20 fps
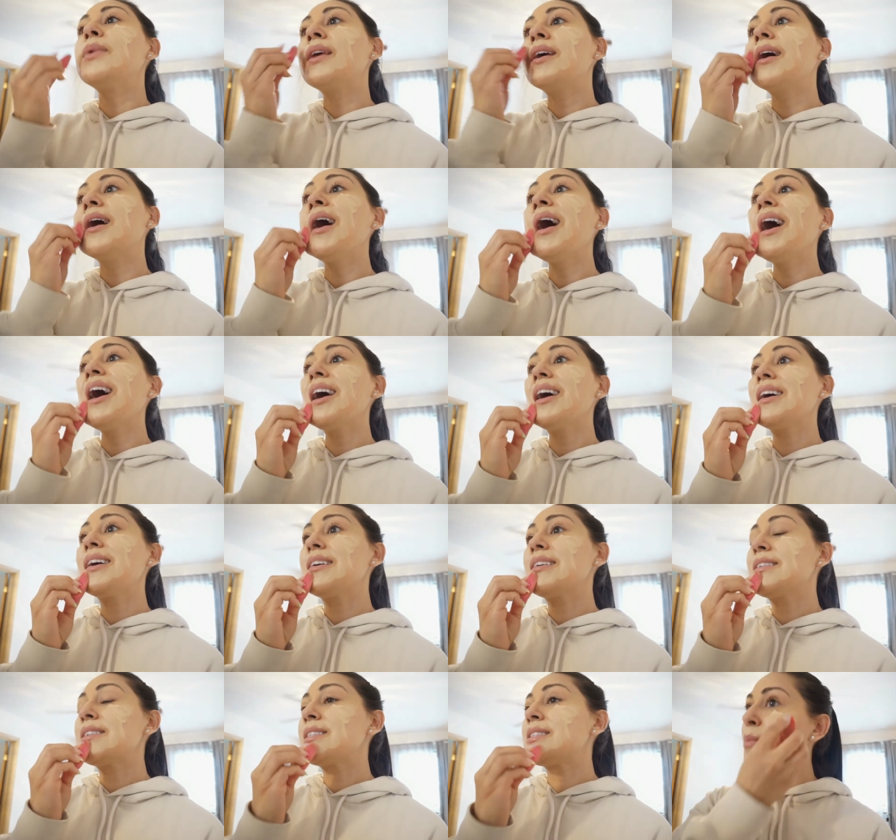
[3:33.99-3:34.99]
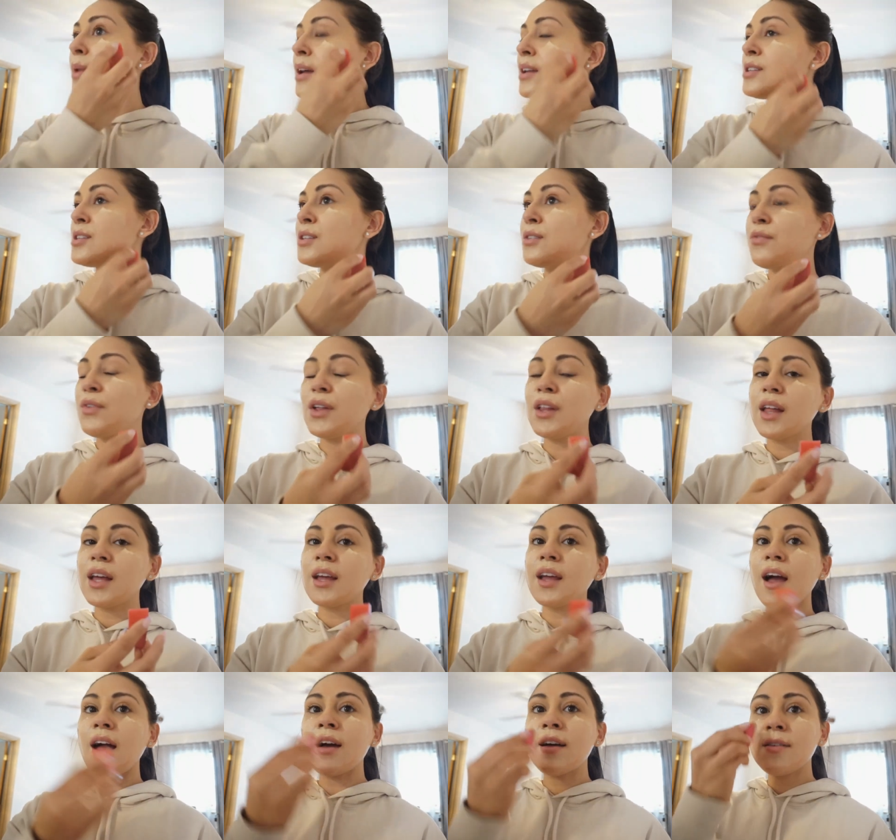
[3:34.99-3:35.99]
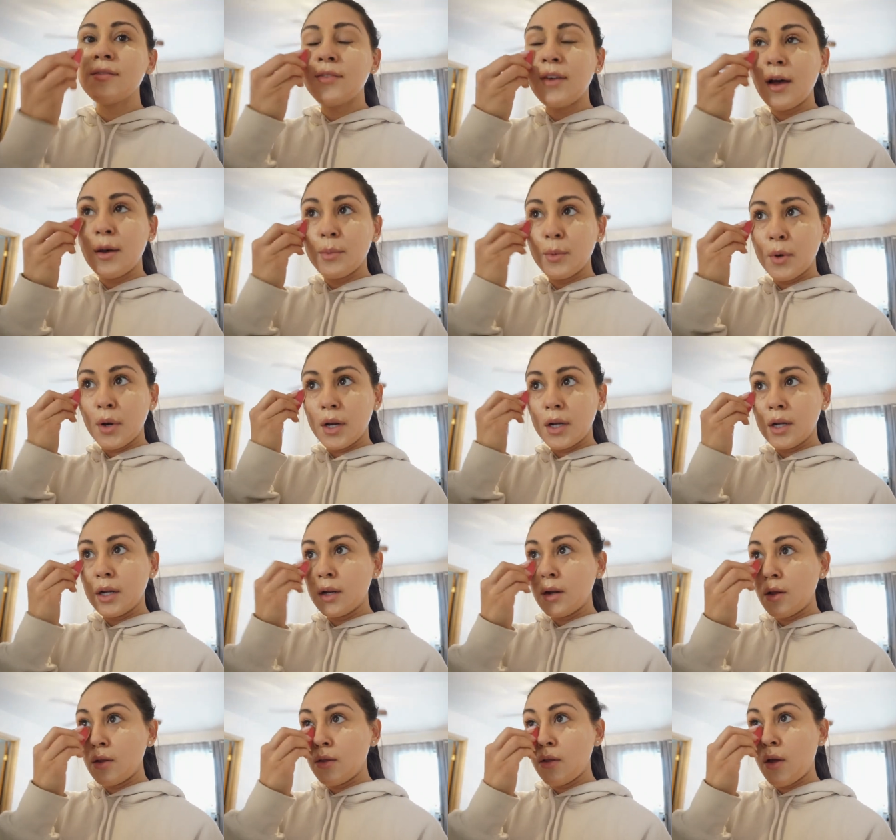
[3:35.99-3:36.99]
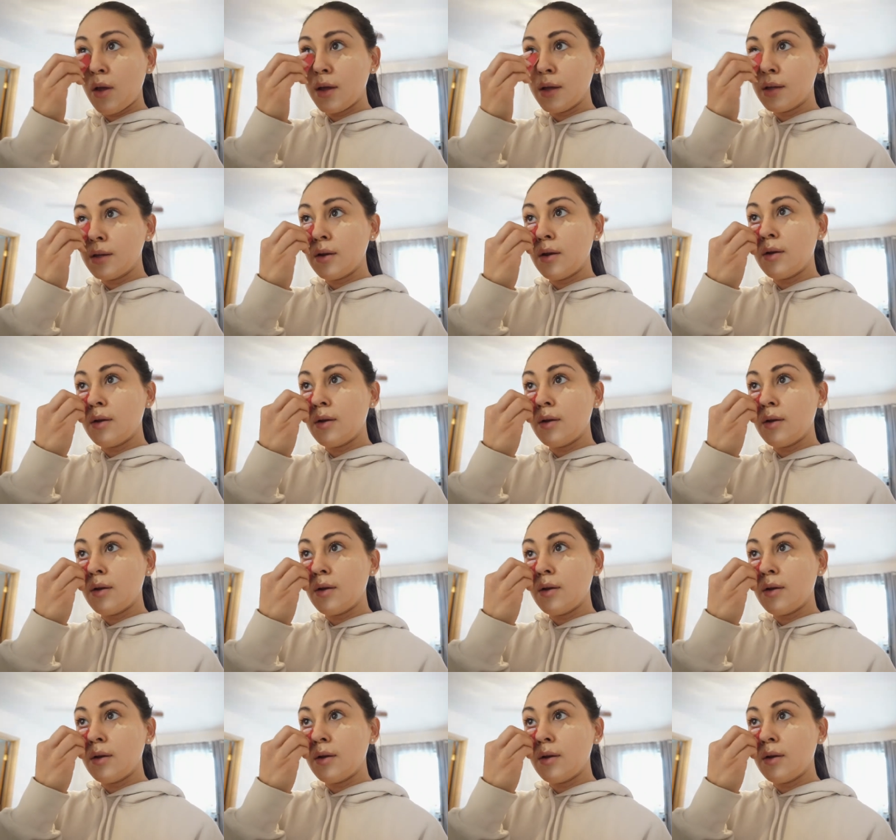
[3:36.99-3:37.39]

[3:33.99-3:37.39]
because I just feel like I've upgraded a lot